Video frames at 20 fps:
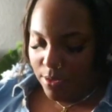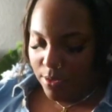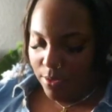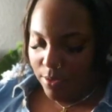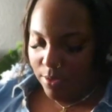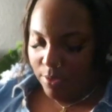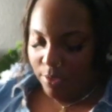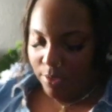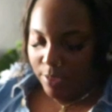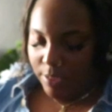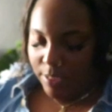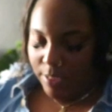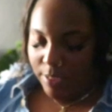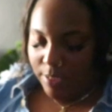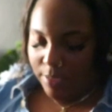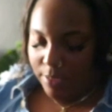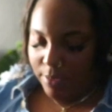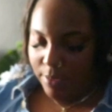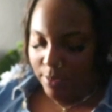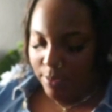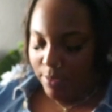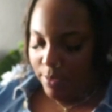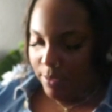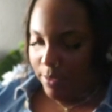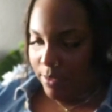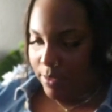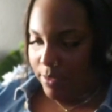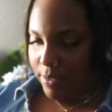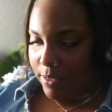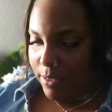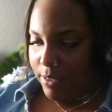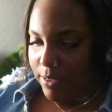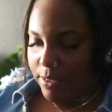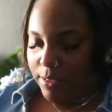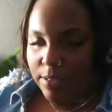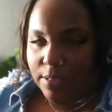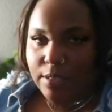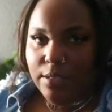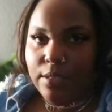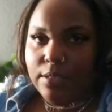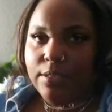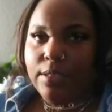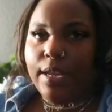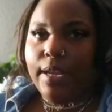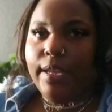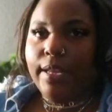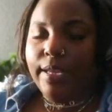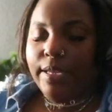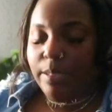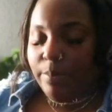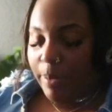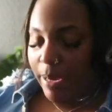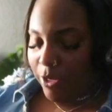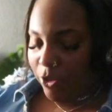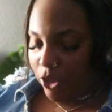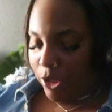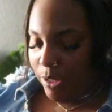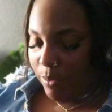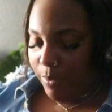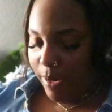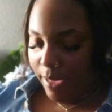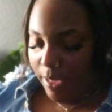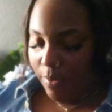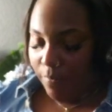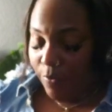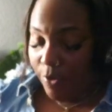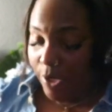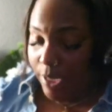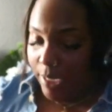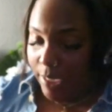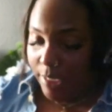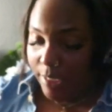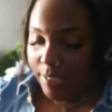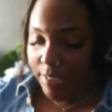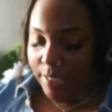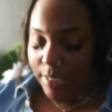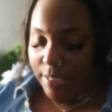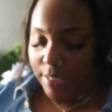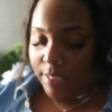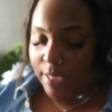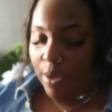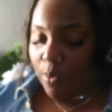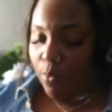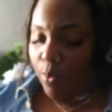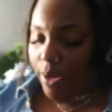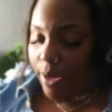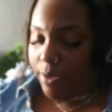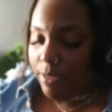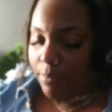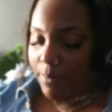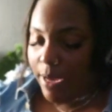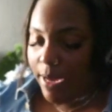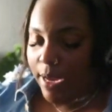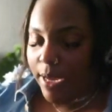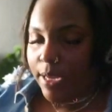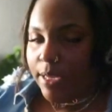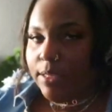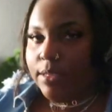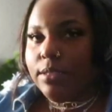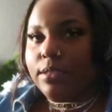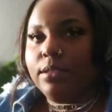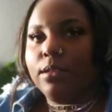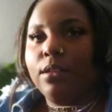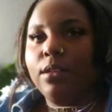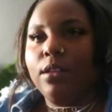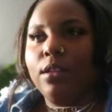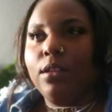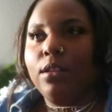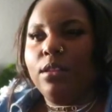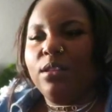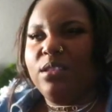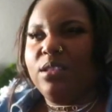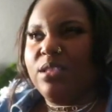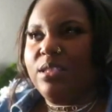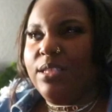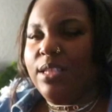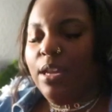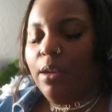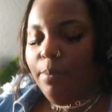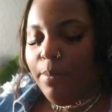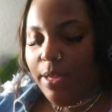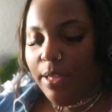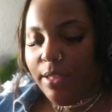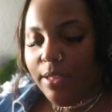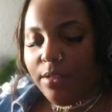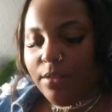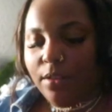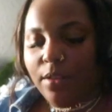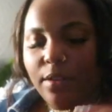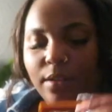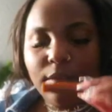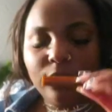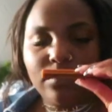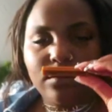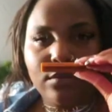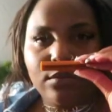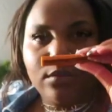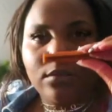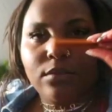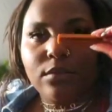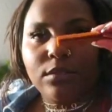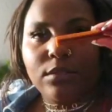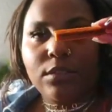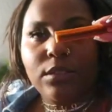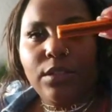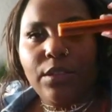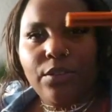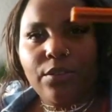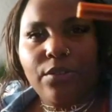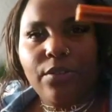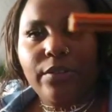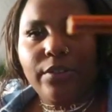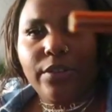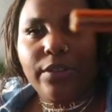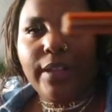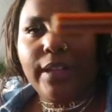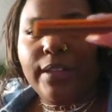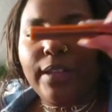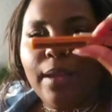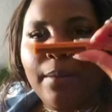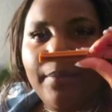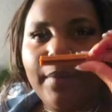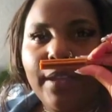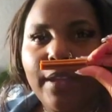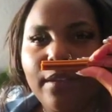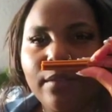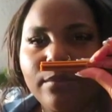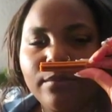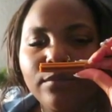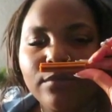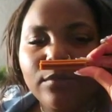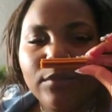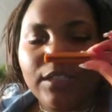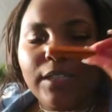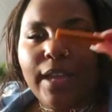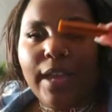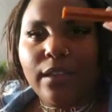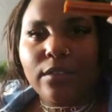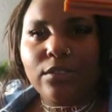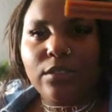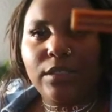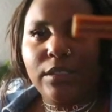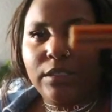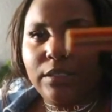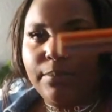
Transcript: hold on. Teddy is patiently waiting for his. He said, where's mine? Let's see how big these are. So they're, they're not that big. They actually